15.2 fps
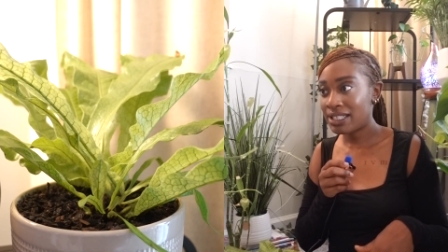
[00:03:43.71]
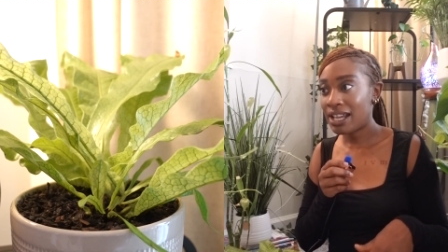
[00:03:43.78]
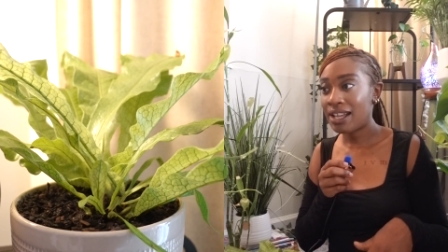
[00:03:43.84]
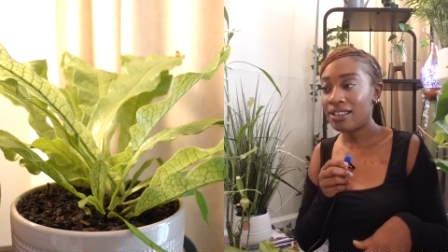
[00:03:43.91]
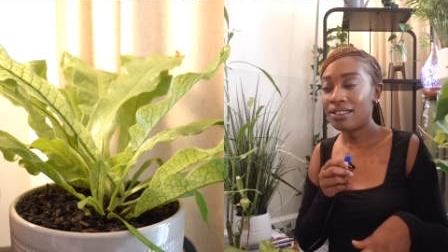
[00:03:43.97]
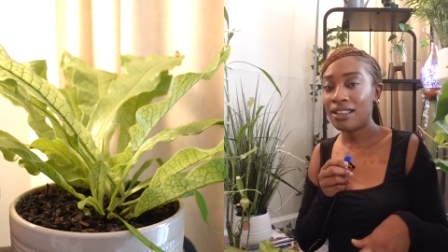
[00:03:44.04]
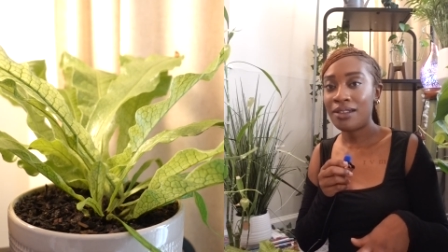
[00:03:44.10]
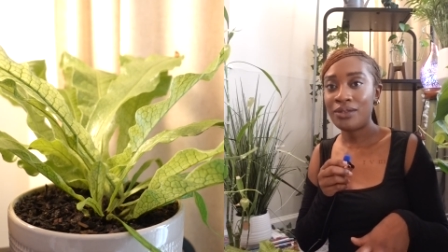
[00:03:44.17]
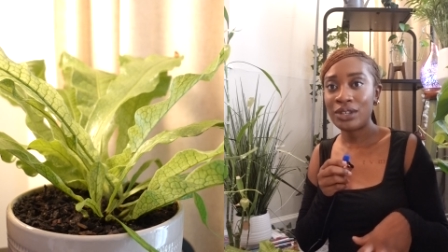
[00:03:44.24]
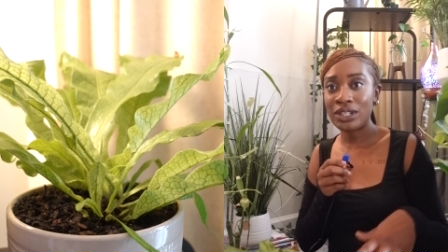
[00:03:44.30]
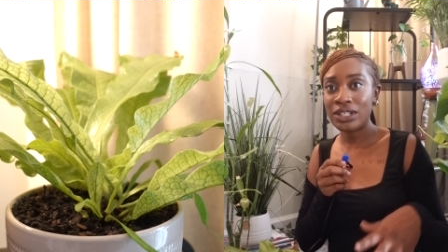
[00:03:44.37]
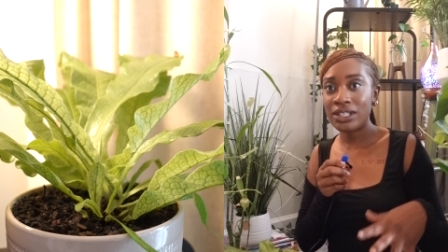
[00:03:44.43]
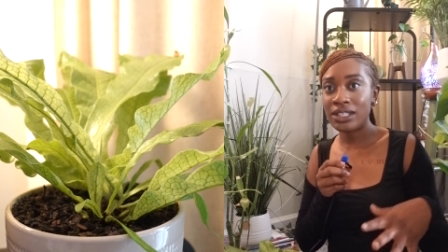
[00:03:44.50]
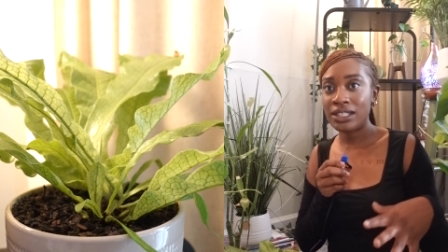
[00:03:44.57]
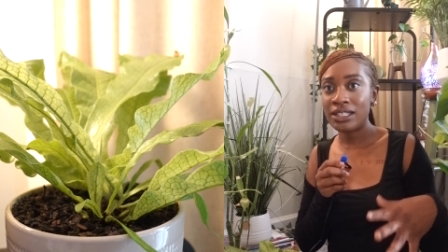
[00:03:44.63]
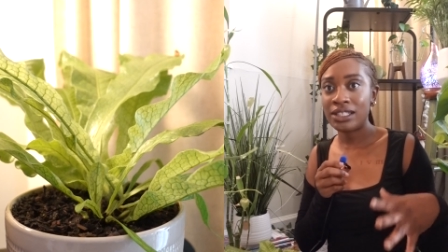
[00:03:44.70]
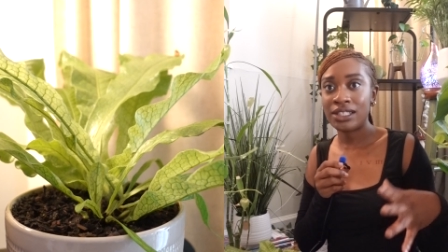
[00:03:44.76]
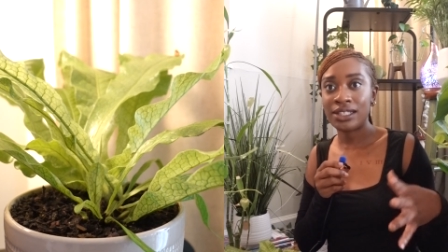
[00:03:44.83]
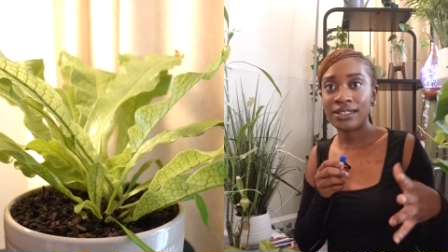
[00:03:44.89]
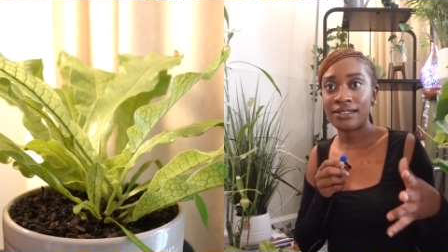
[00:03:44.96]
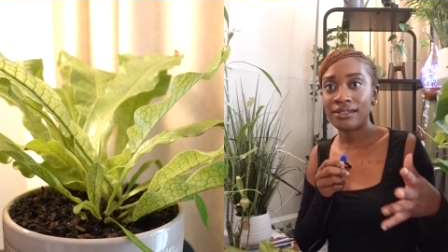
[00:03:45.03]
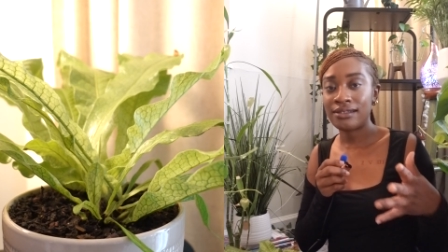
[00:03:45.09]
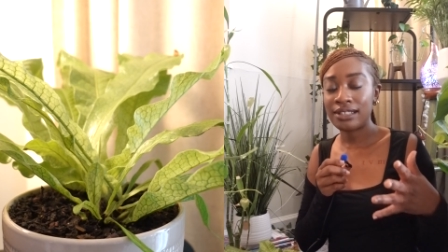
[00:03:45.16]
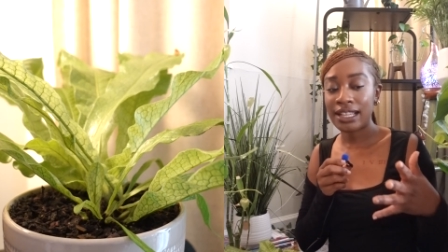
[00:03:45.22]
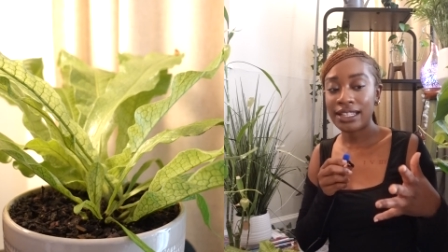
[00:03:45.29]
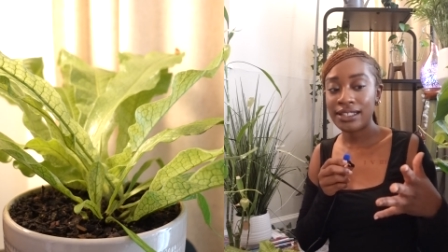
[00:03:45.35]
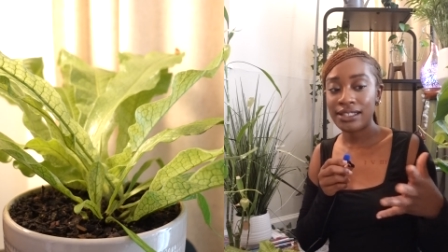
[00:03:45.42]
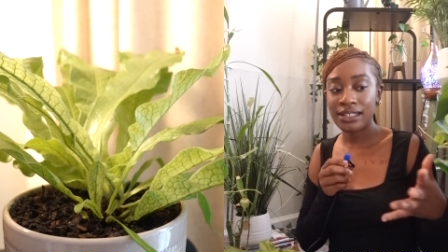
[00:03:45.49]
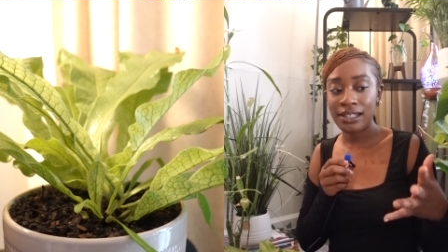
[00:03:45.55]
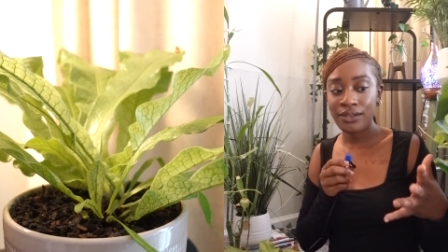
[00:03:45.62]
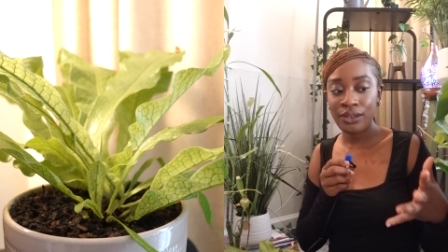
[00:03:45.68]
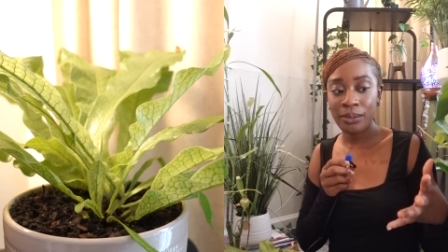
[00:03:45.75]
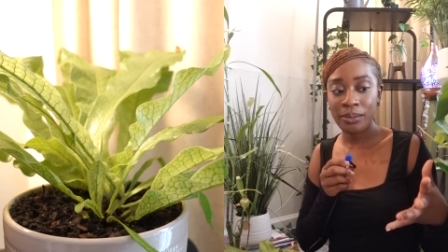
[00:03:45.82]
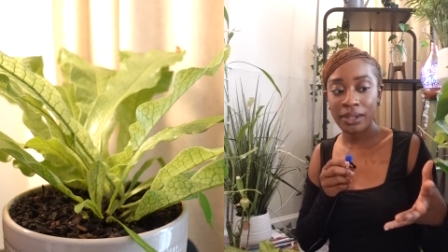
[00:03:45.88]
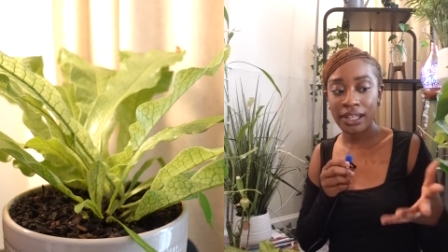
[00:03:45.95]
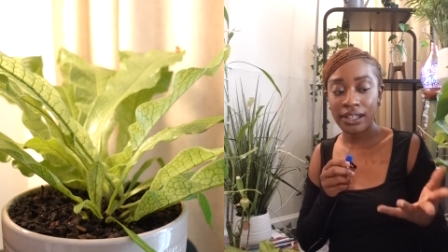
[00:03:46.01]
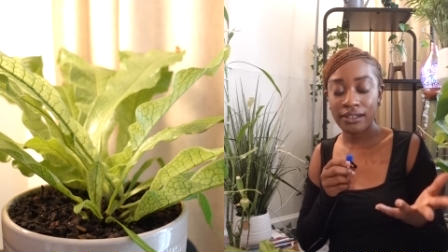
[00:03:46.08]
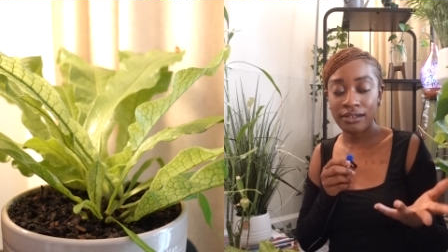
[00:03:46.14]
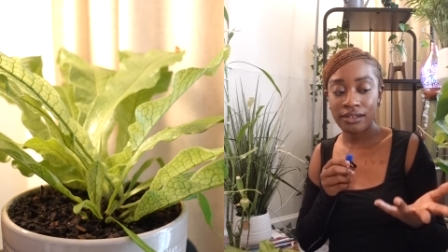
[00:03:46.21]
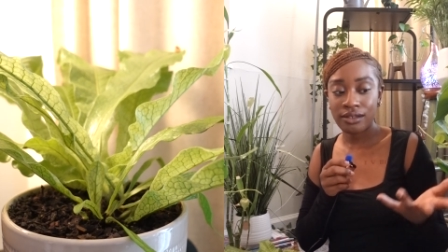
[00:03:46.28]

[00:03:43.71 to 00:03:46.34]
I love a good, just nice leafy plant,